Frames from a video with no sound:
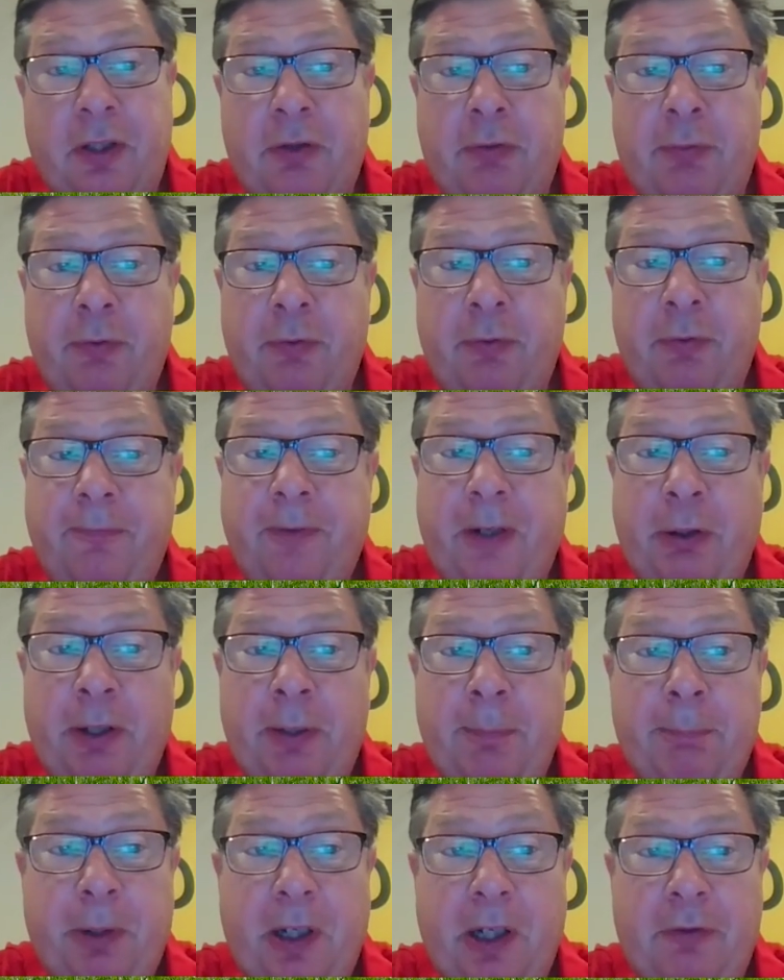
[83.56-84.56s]
This was
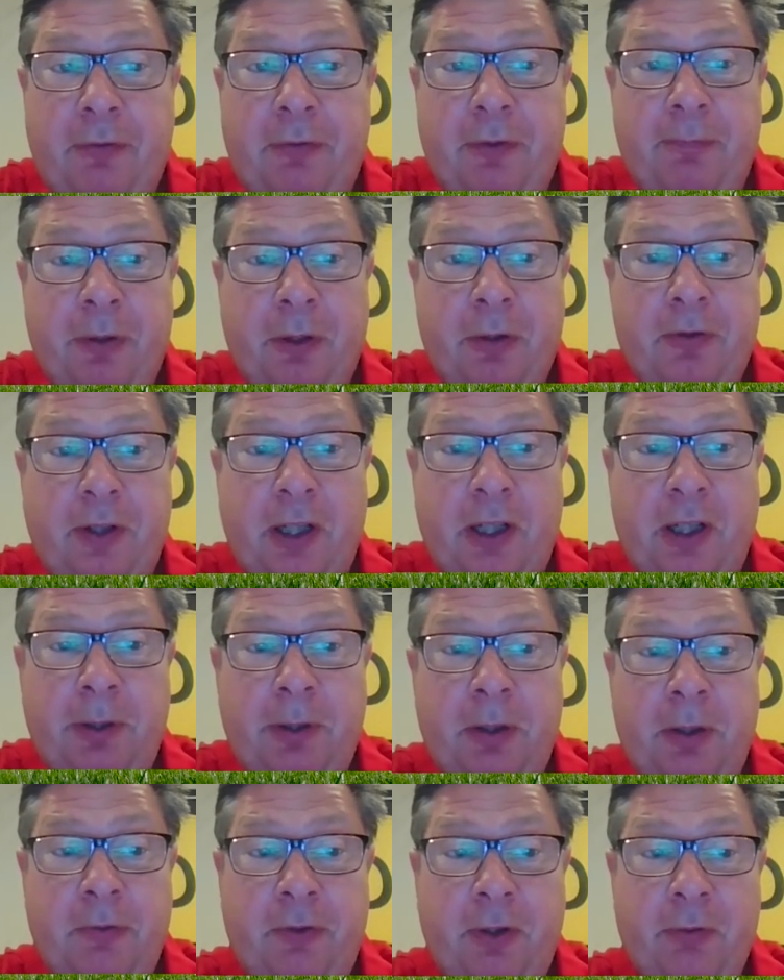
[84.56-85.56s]
very impressive on
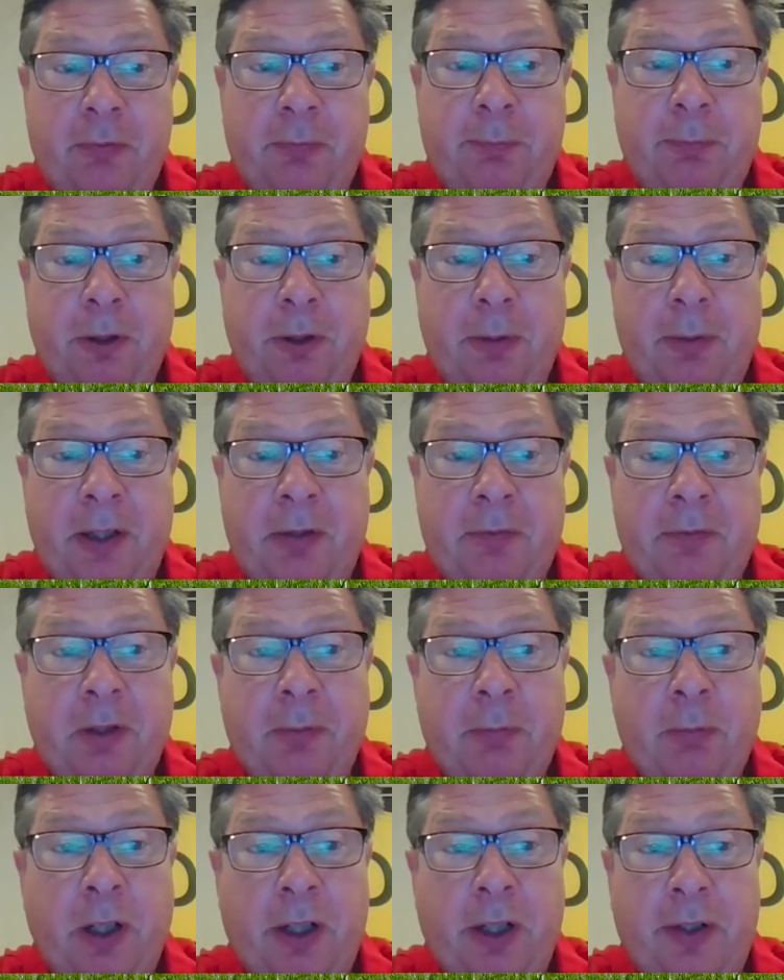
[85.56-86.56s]
debut, so probably
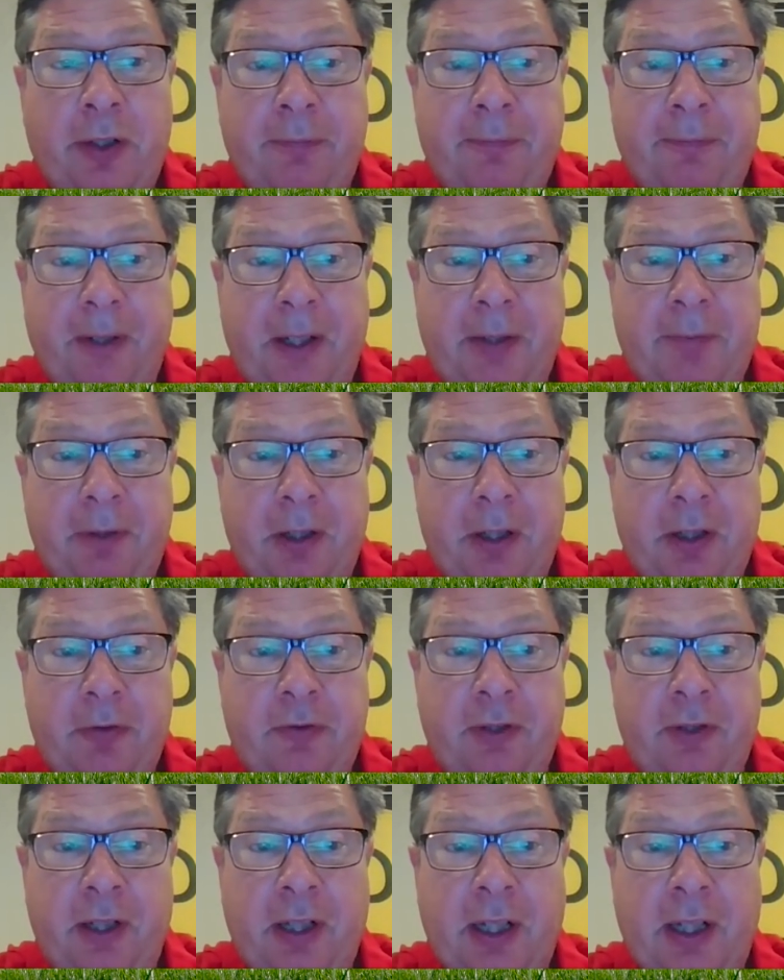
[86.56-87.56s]
a worthy favourite
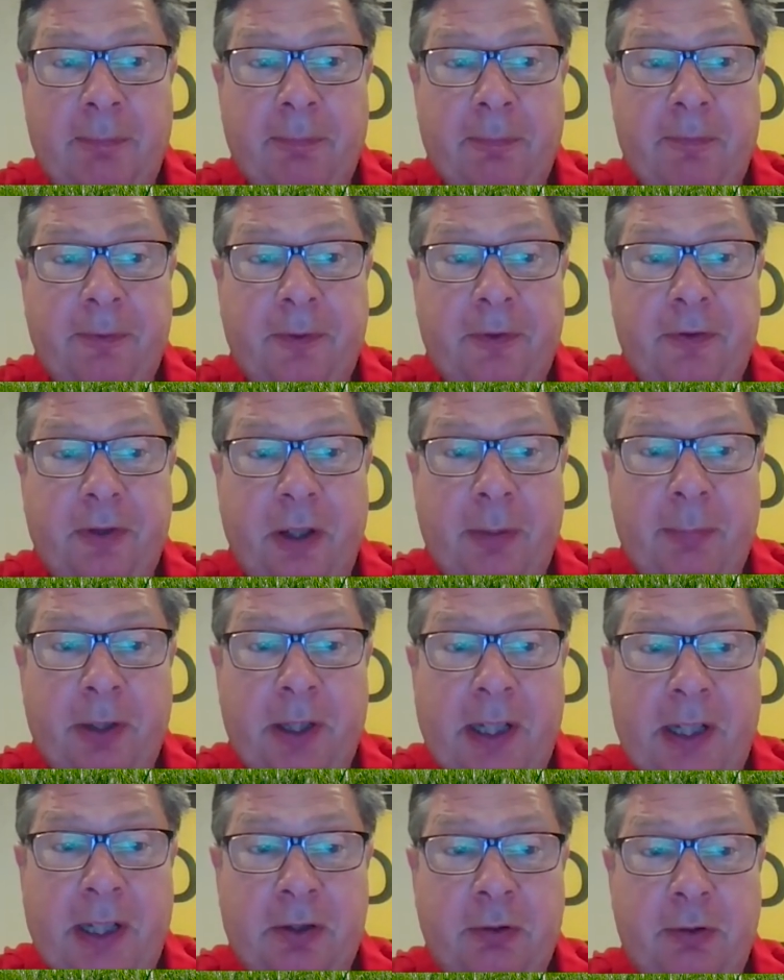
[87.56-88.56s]
for
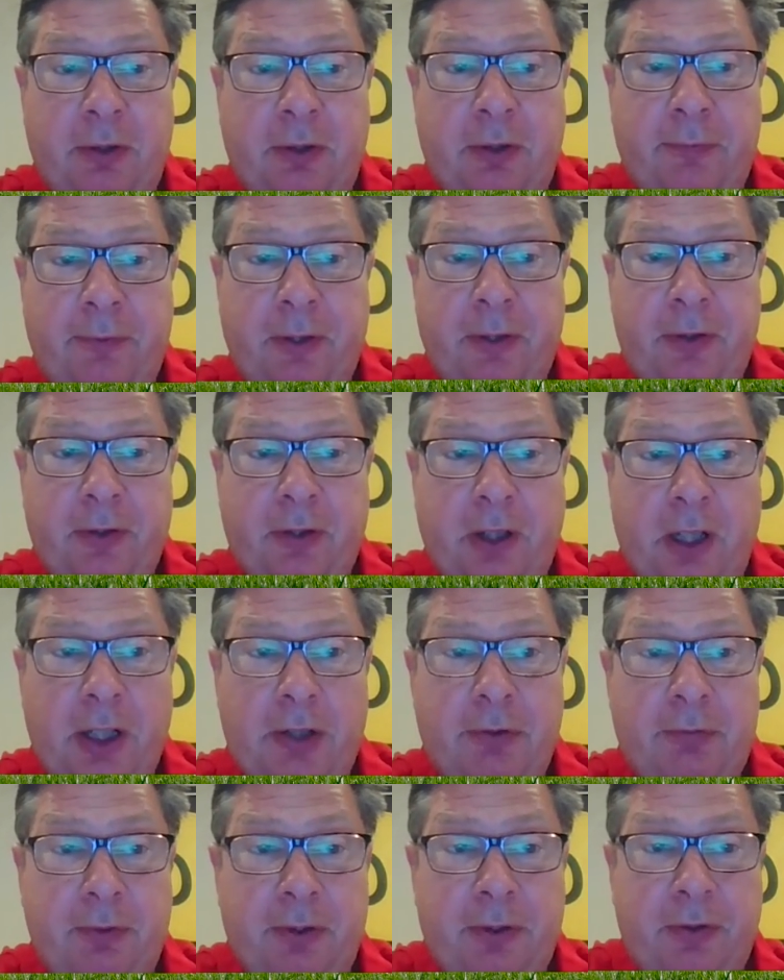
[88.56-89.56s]
Simon and Ed Crisford,
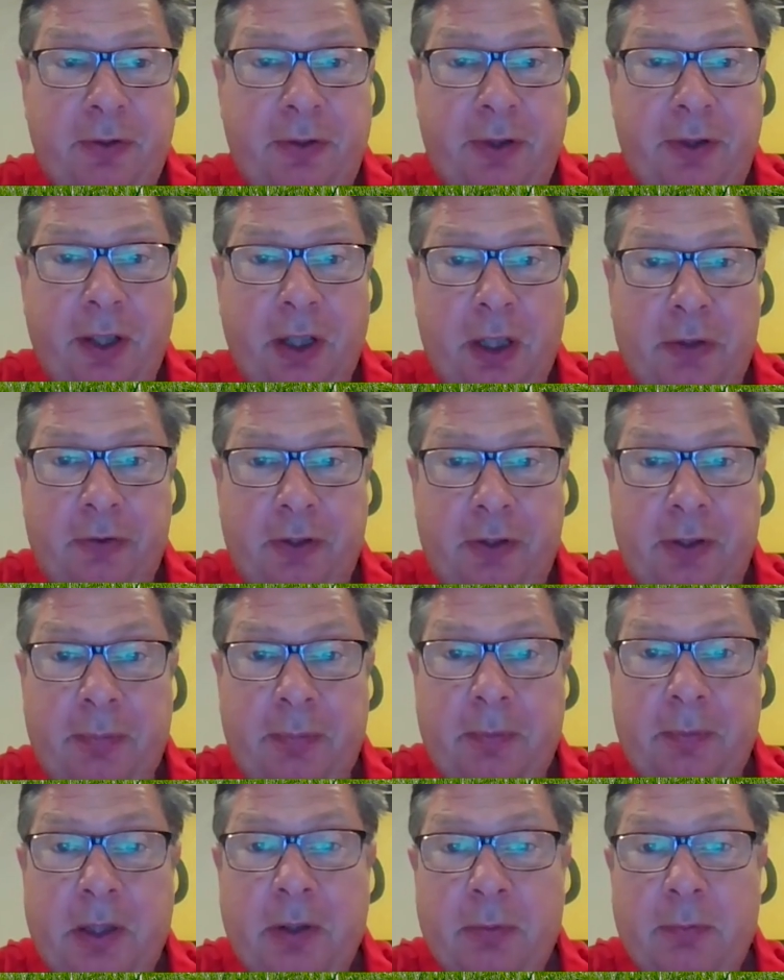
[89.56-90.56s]
100-30
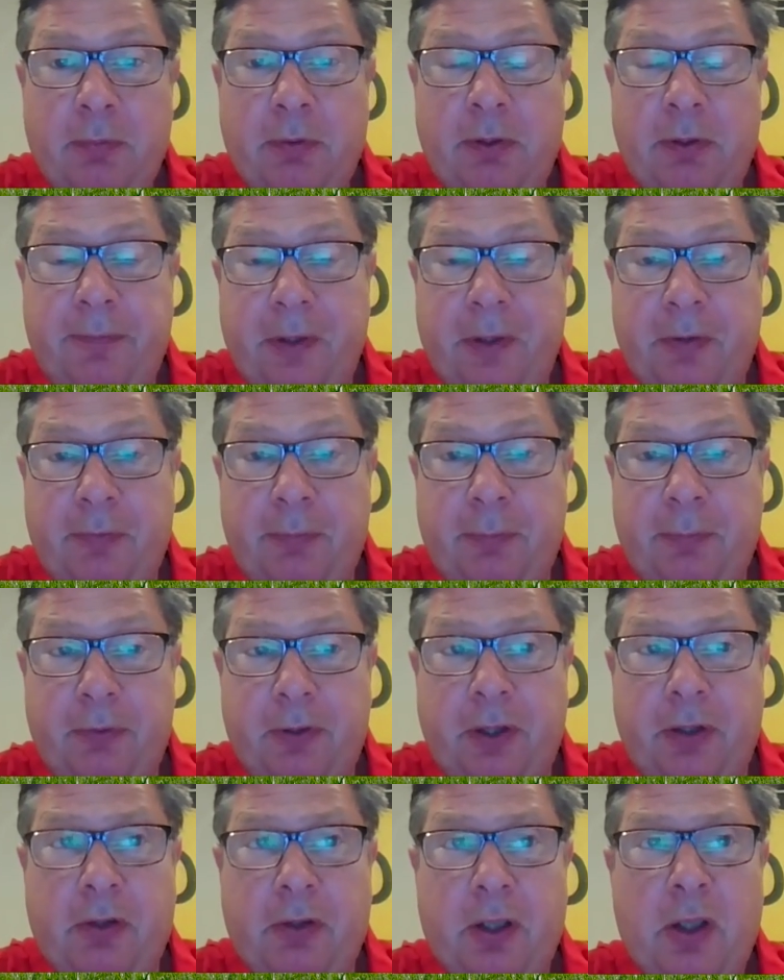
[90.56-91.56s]
with
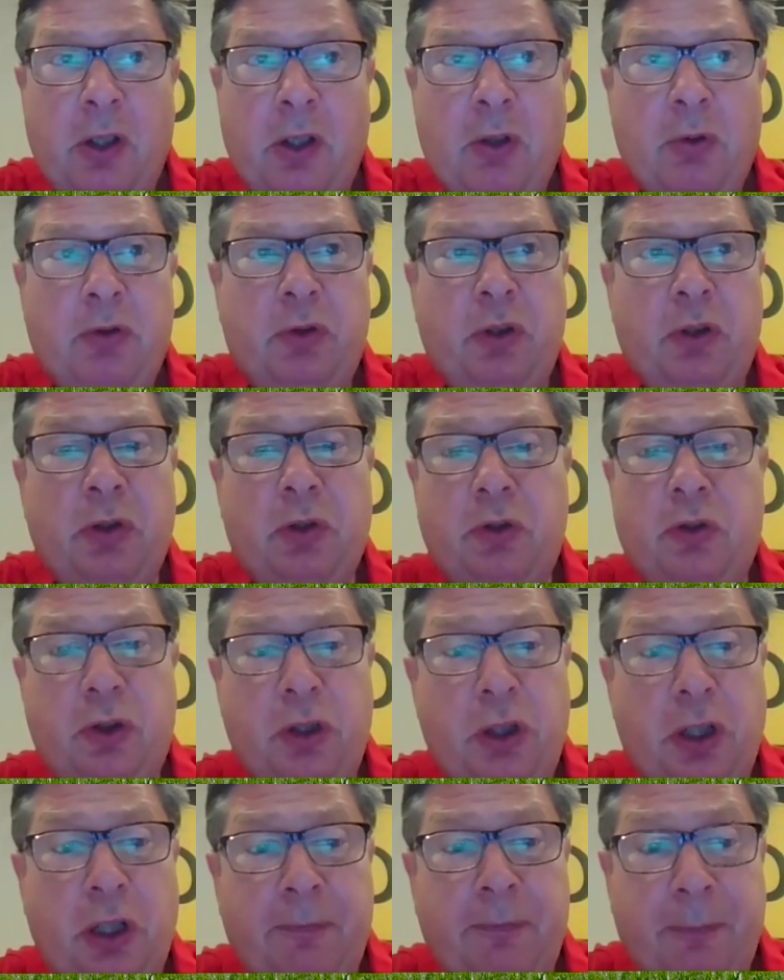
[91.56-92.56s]
Sporting. Do
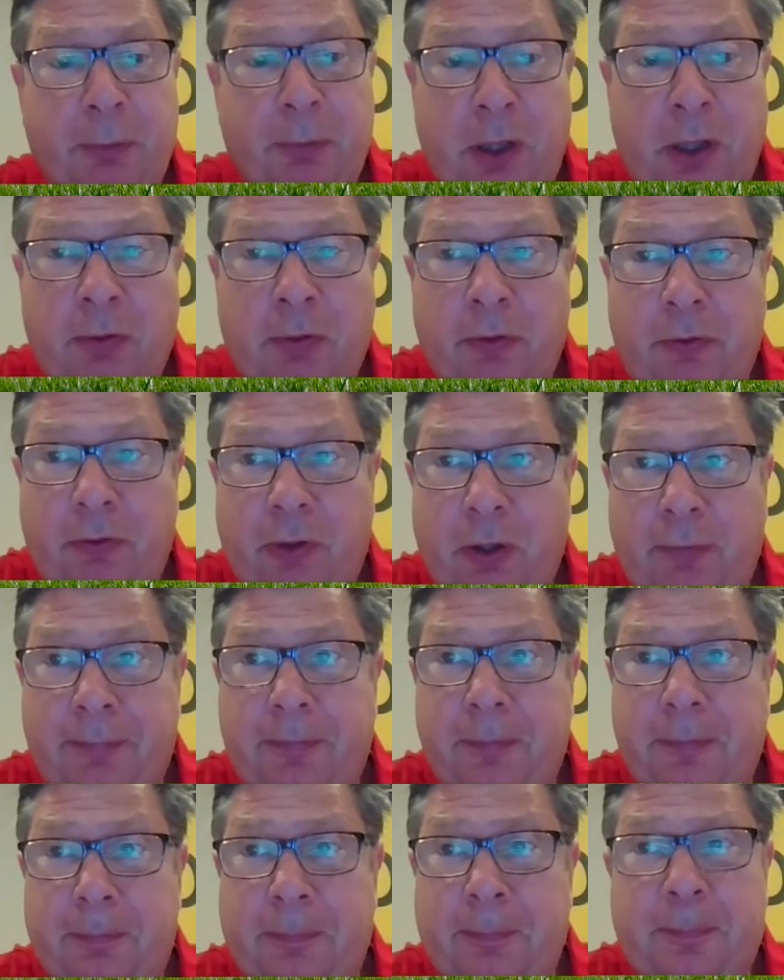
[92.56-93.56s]
you know if he'll go on
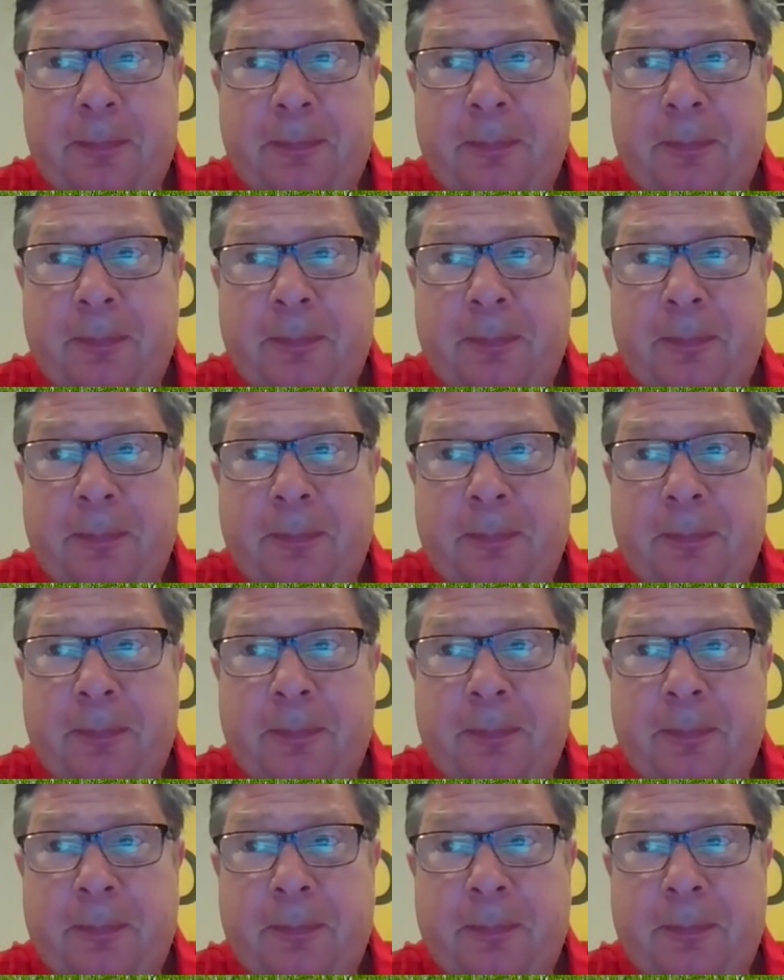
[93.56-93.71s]
soft?